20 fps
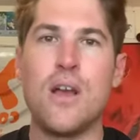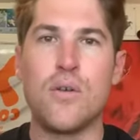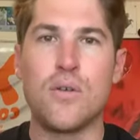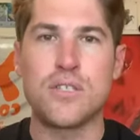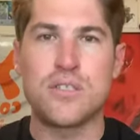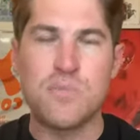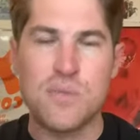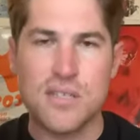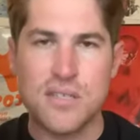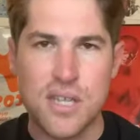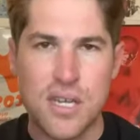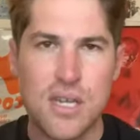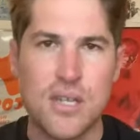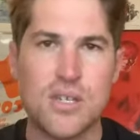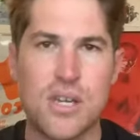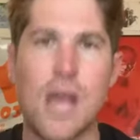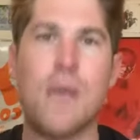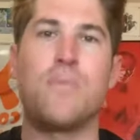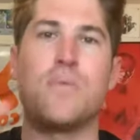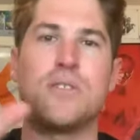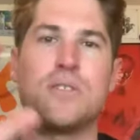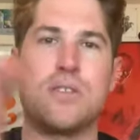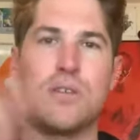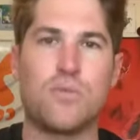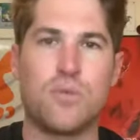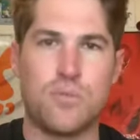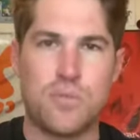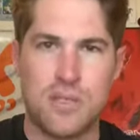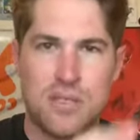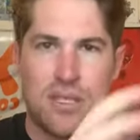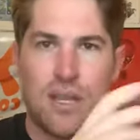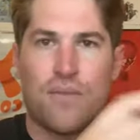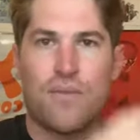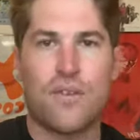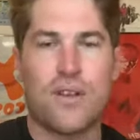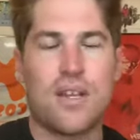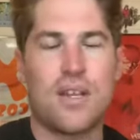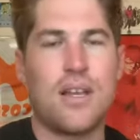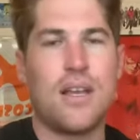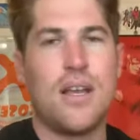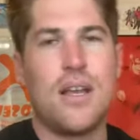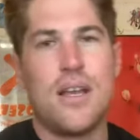which means each episode will be different.